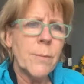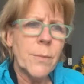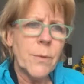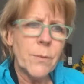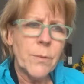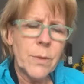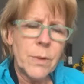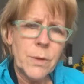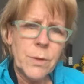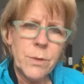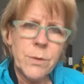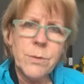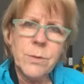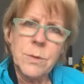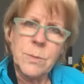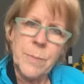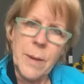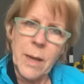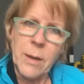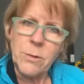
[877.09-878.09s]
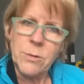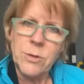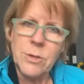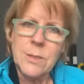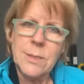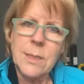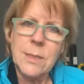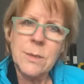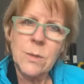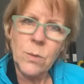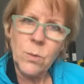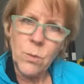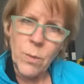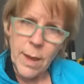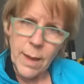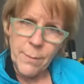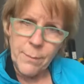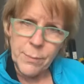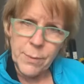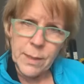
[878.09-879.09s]
But when you use boundaries as a
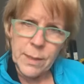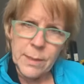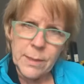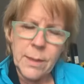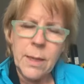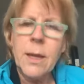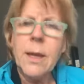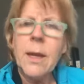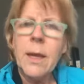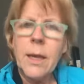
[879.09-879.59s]
weapon,